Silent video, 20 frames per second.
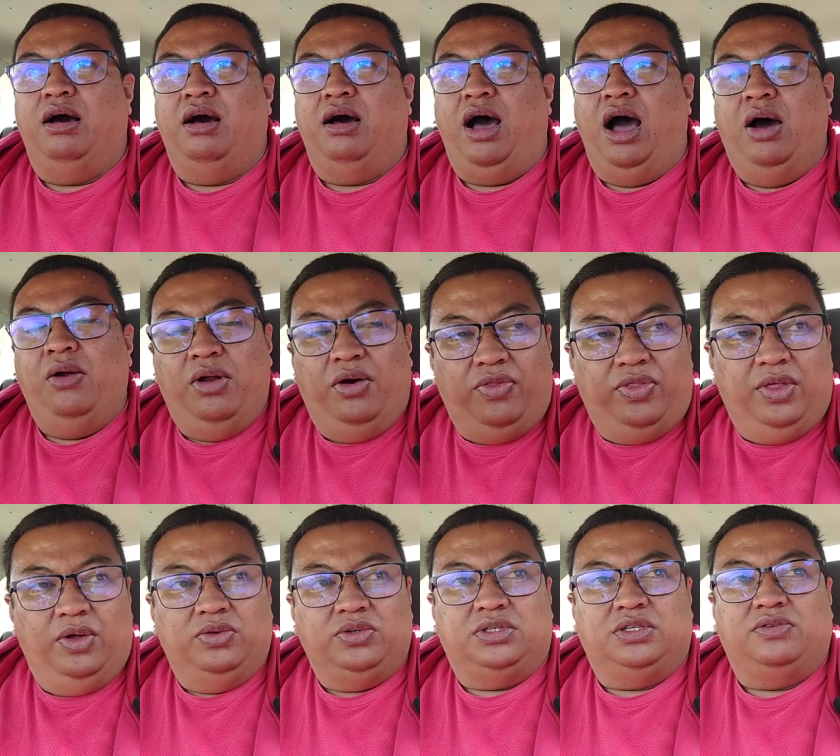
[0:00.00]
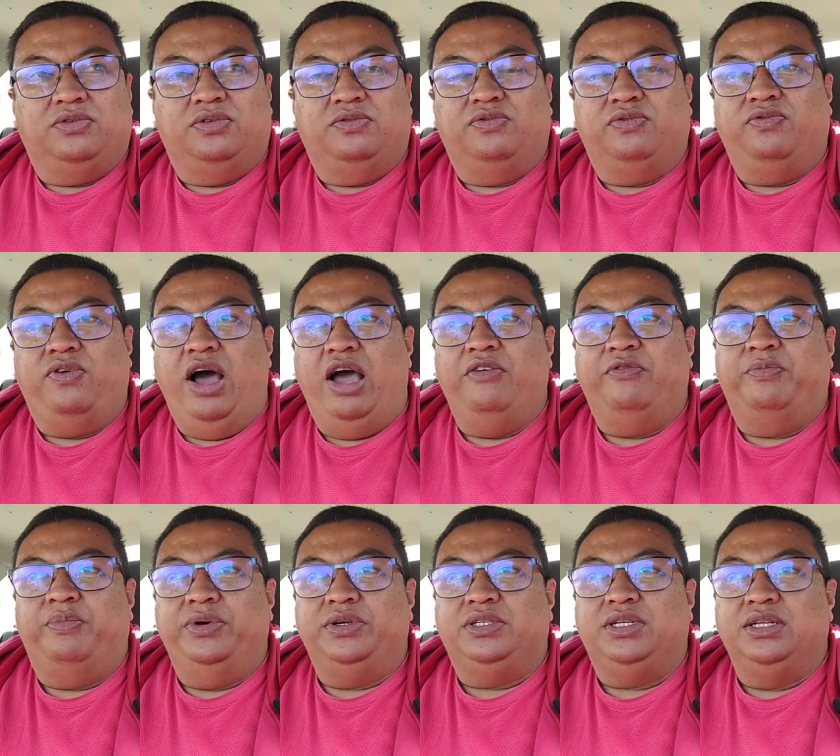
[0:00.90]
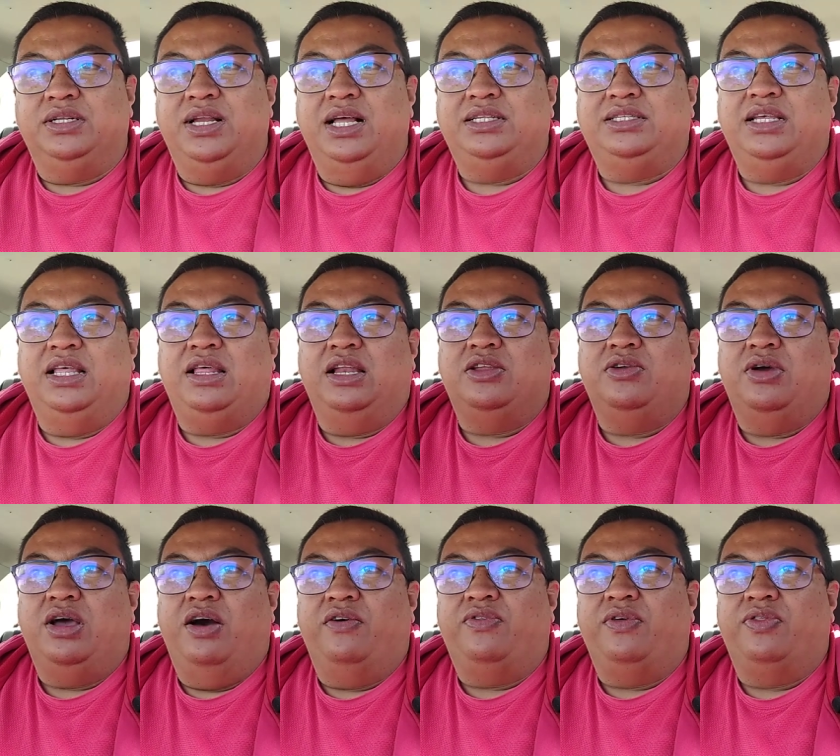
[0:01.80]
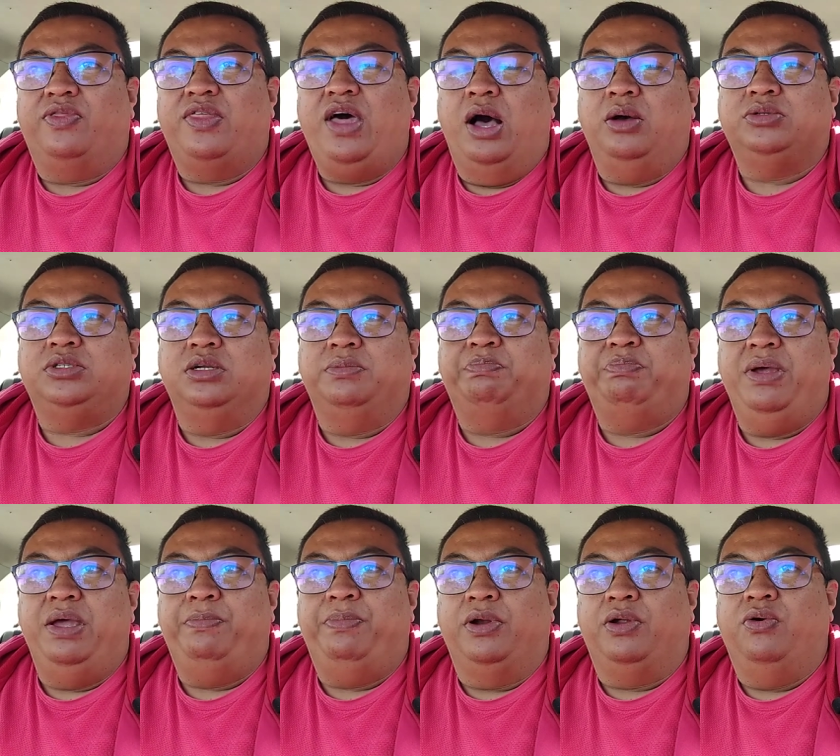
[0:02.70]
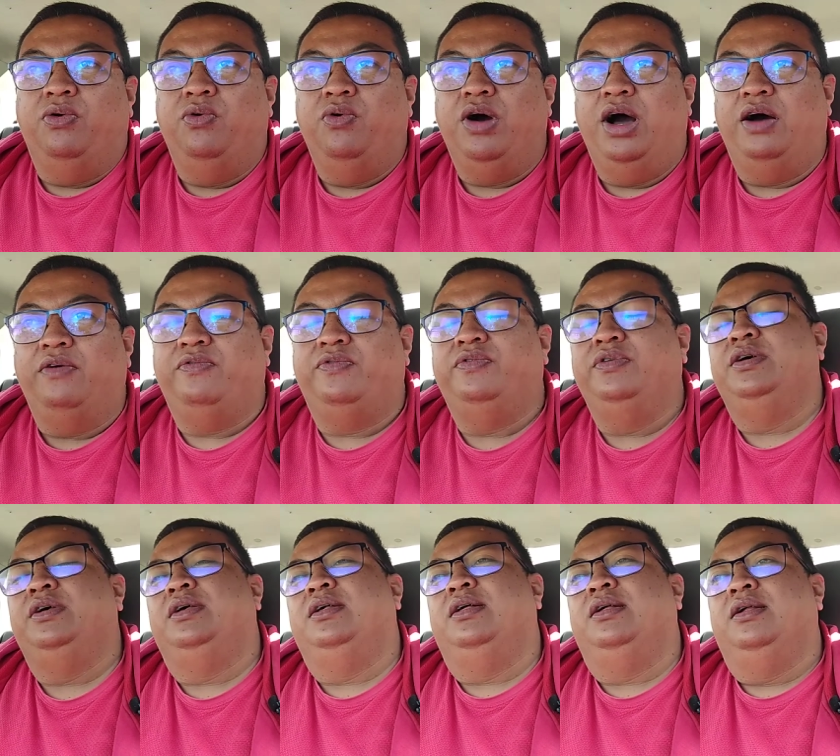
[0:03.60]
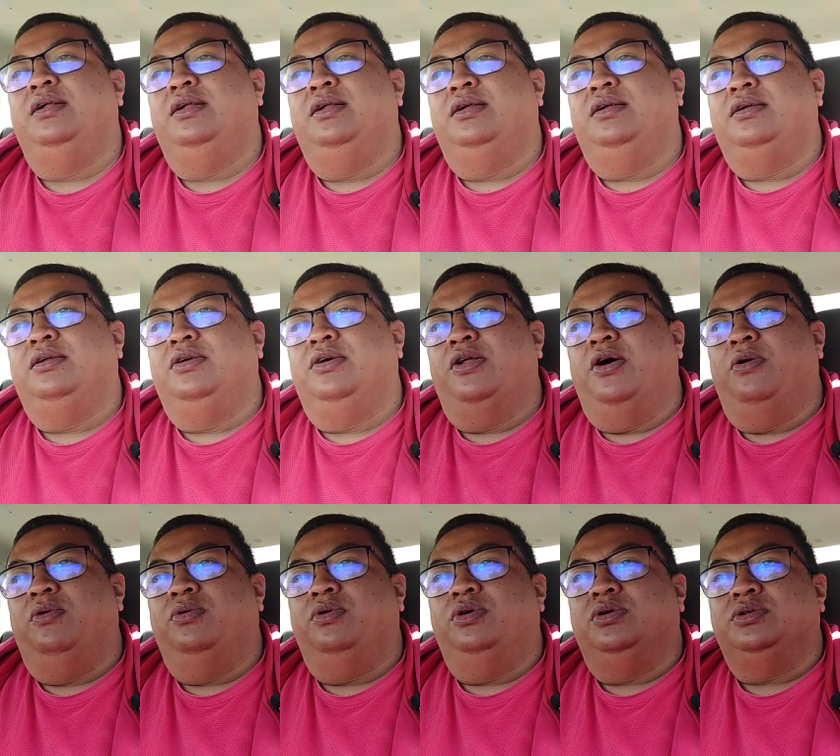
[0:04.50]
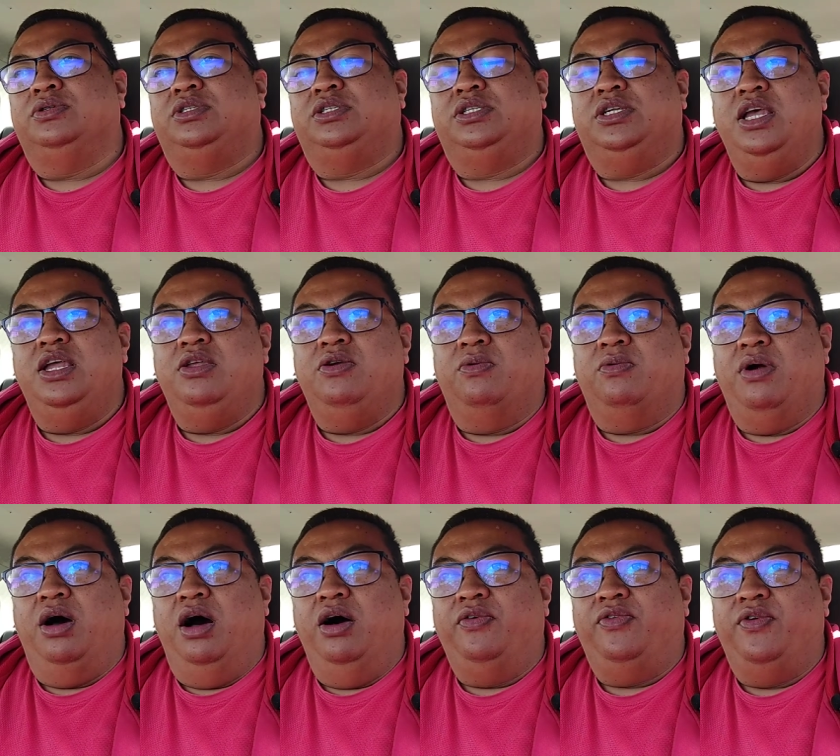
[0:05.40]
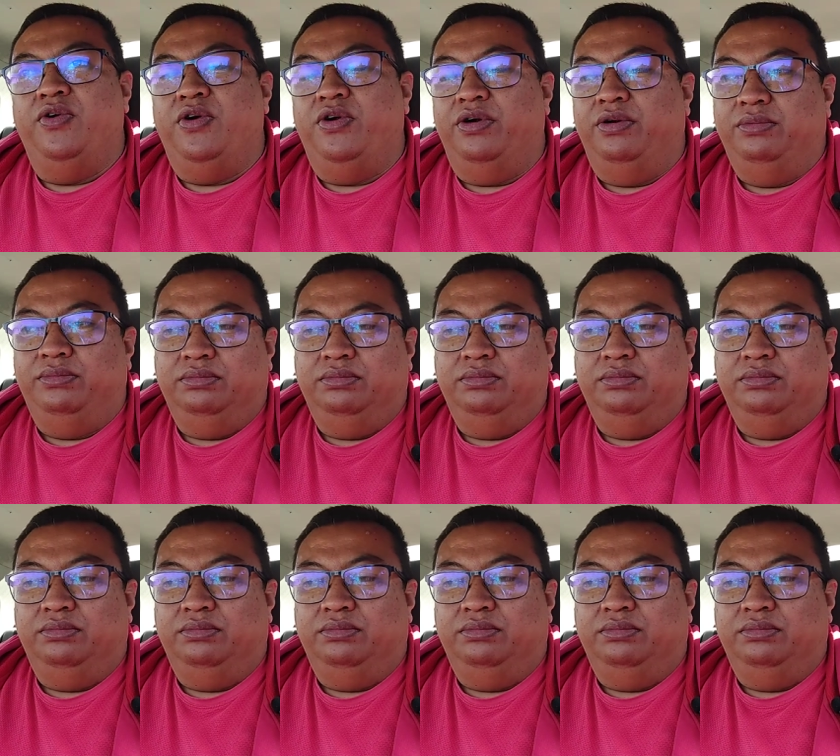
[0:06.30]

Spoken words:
out of those 5%, let's say that you have the 1,000 people who have, seen your offer.